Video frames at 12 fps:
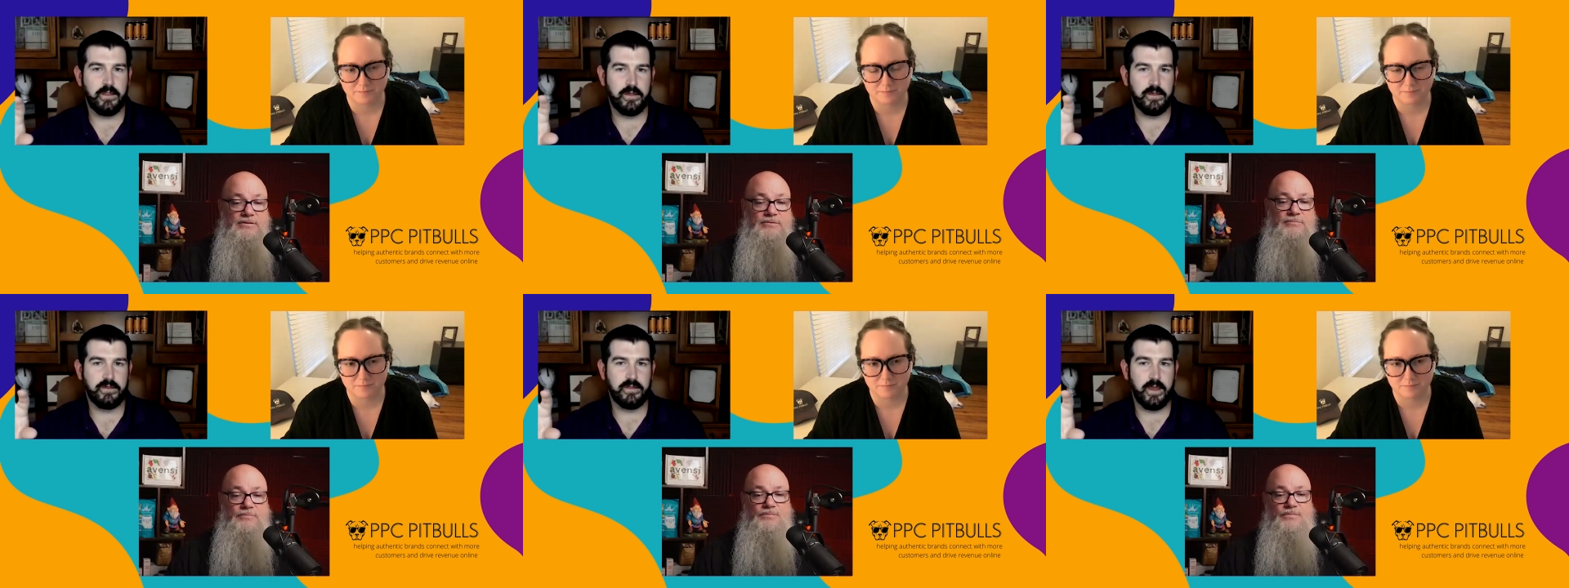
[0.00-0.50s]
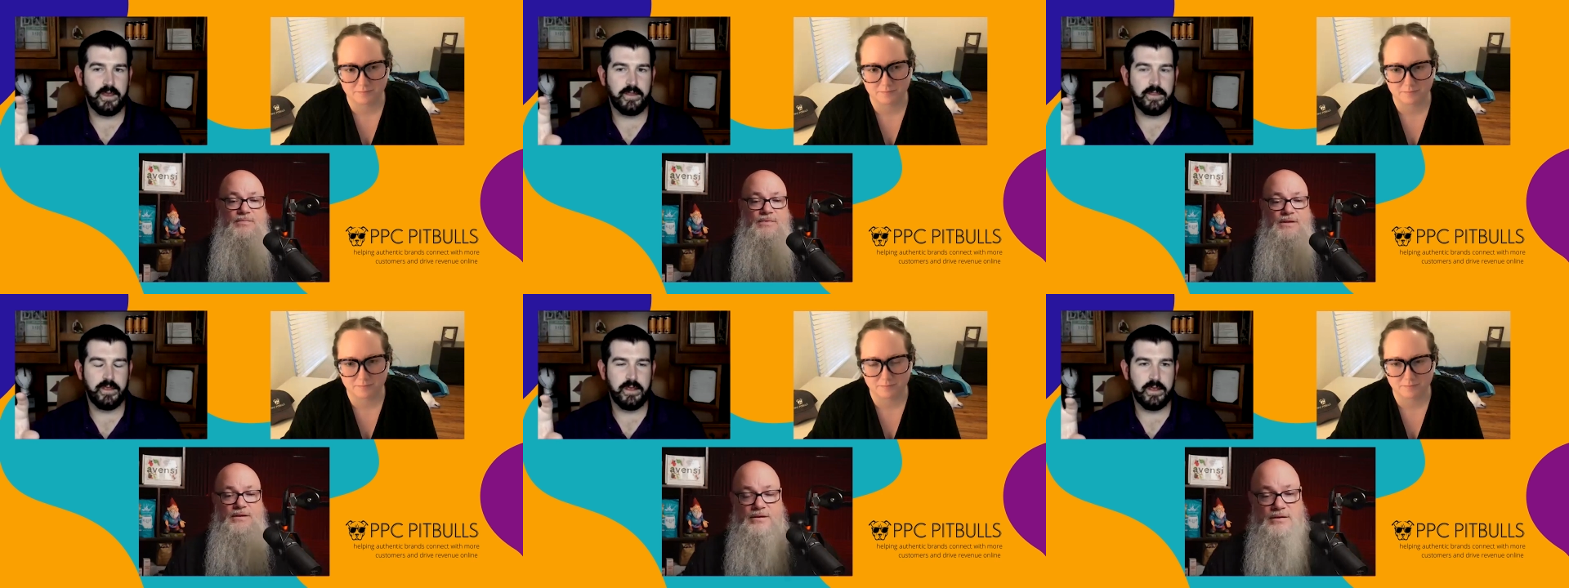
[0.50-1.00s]
Speaker 1: Is this
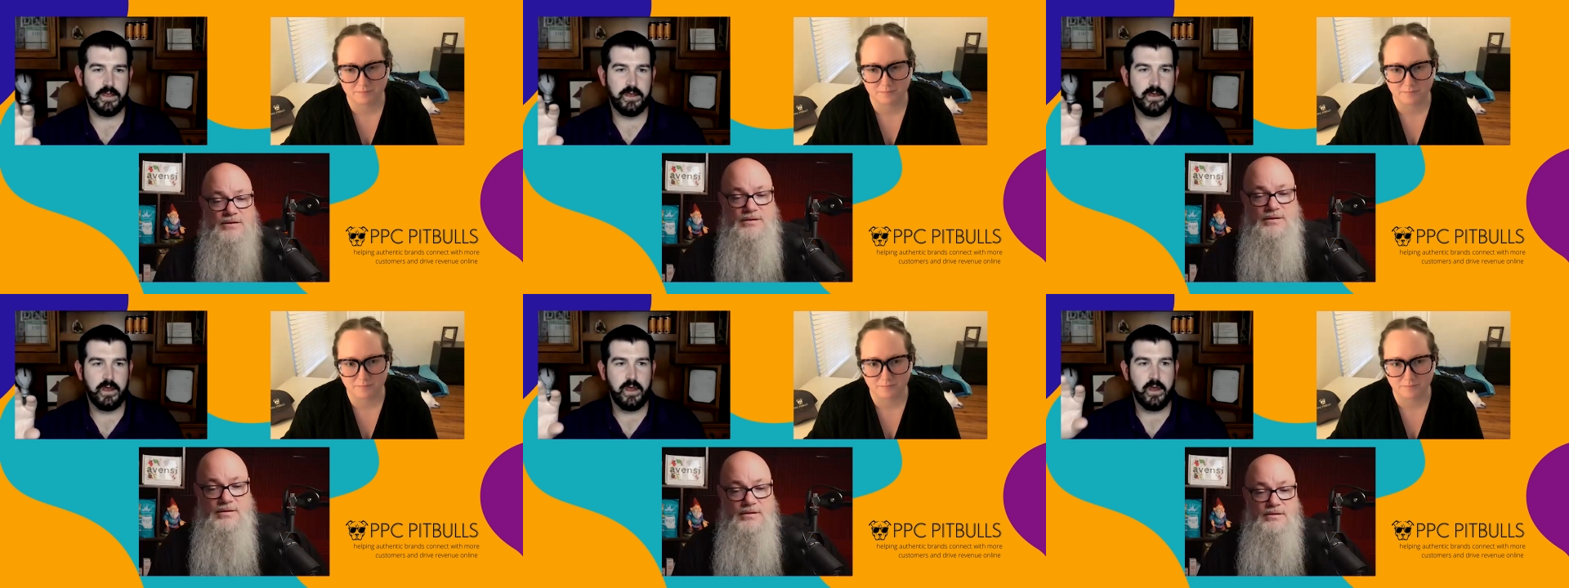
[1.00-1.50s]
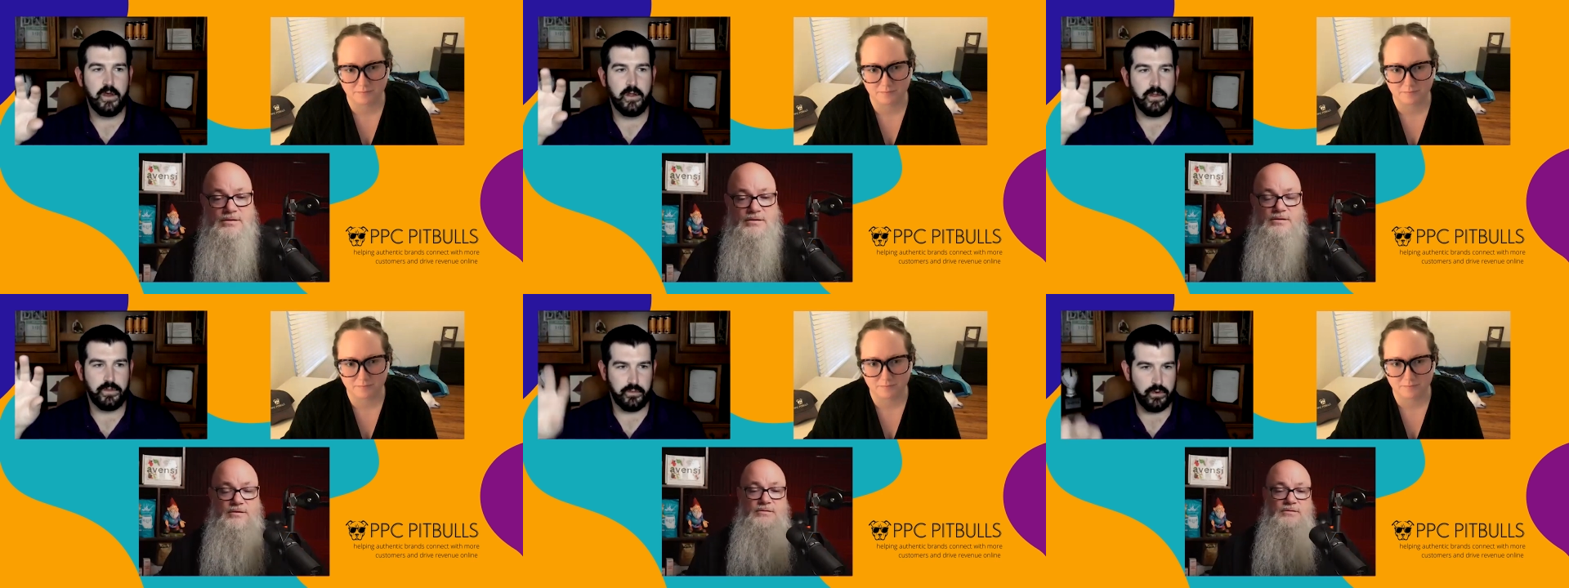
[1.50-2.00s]
like the
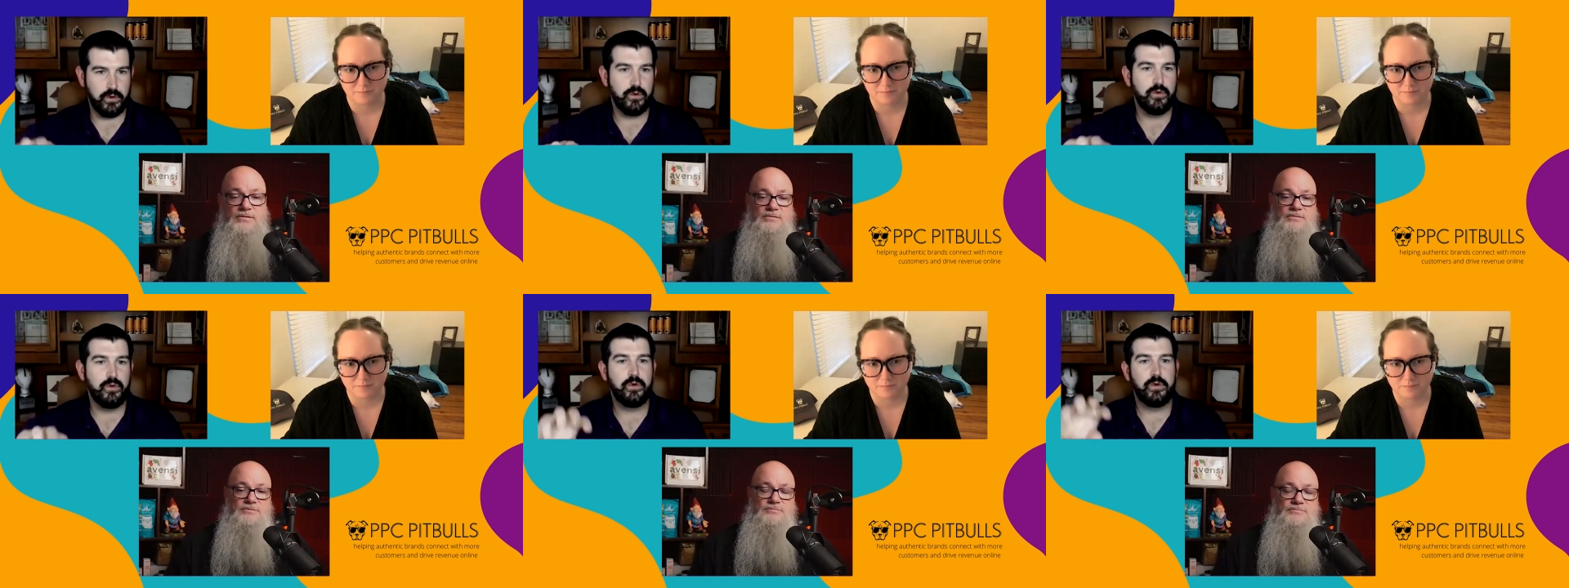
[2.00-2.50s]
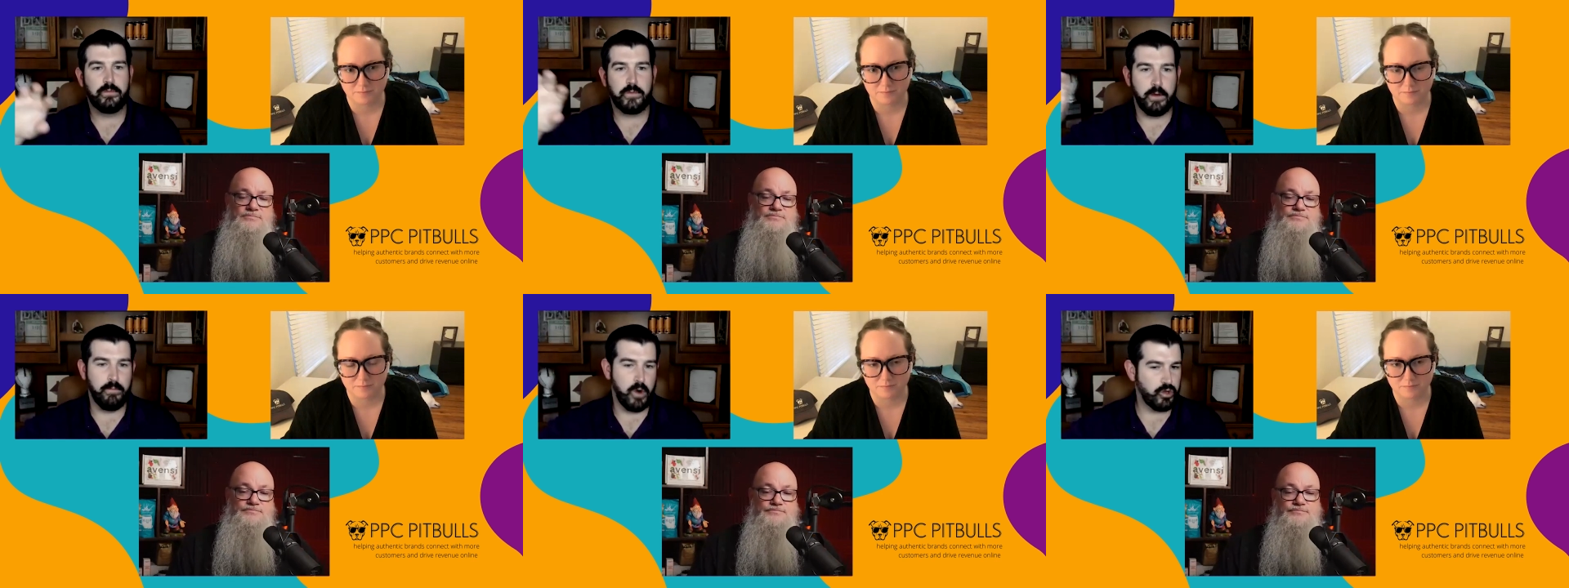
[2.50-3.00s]
through
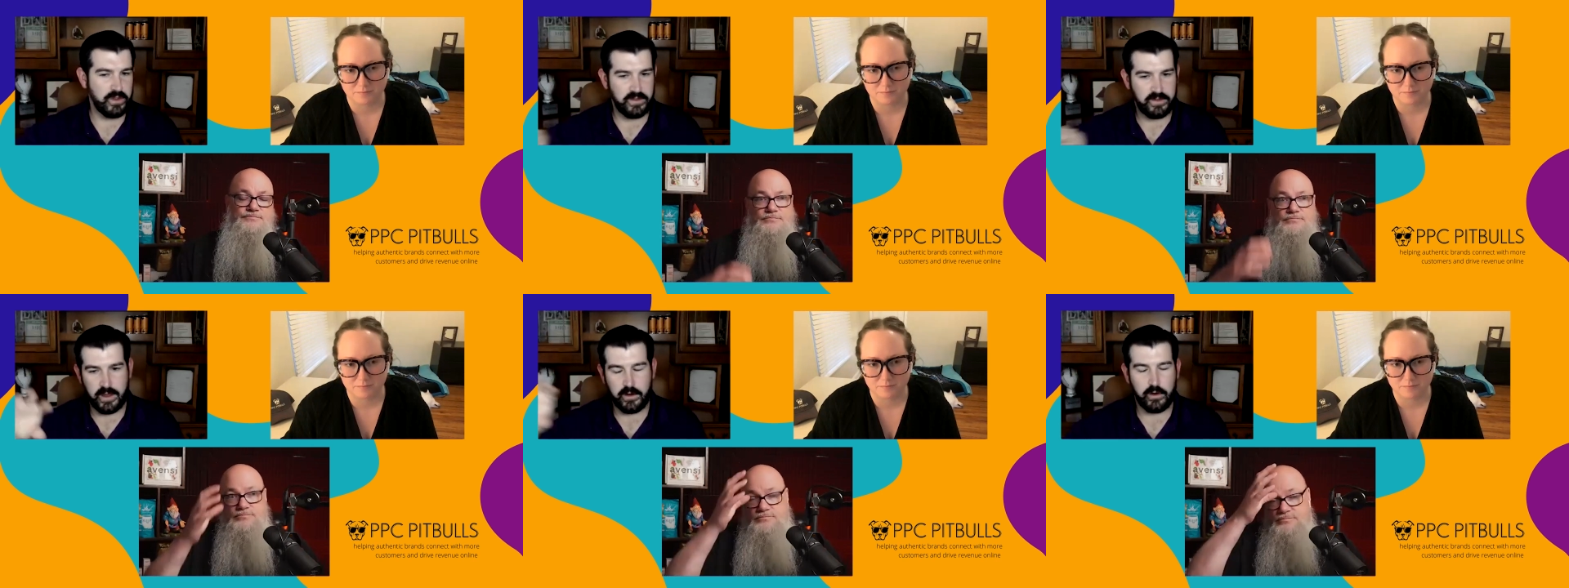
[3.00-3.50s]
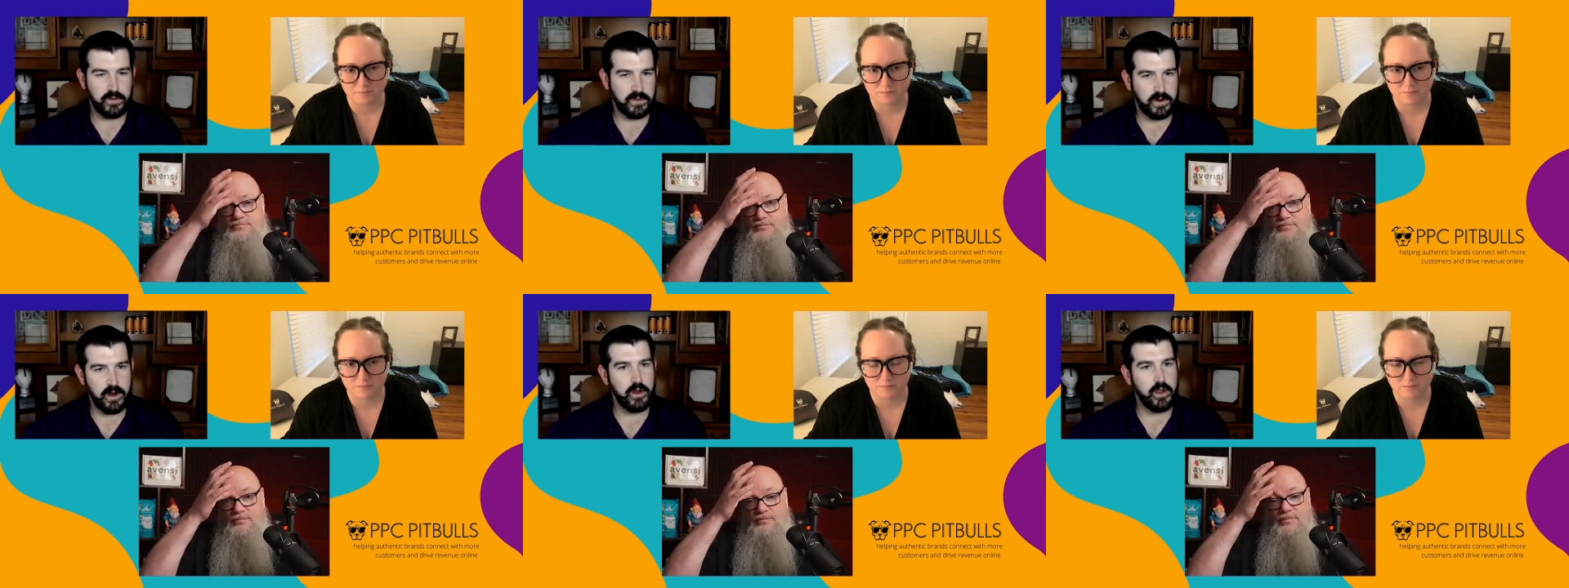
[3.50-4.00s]
a merchant center
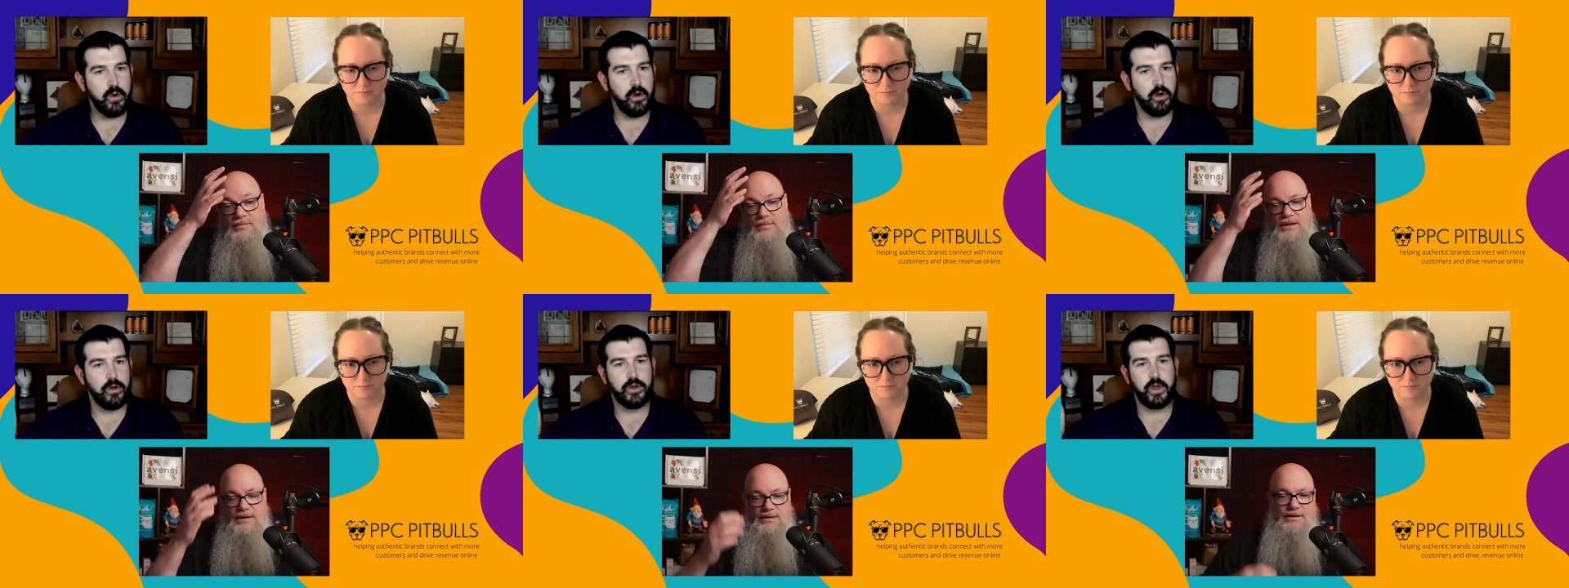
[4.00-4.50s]
scenario, or are you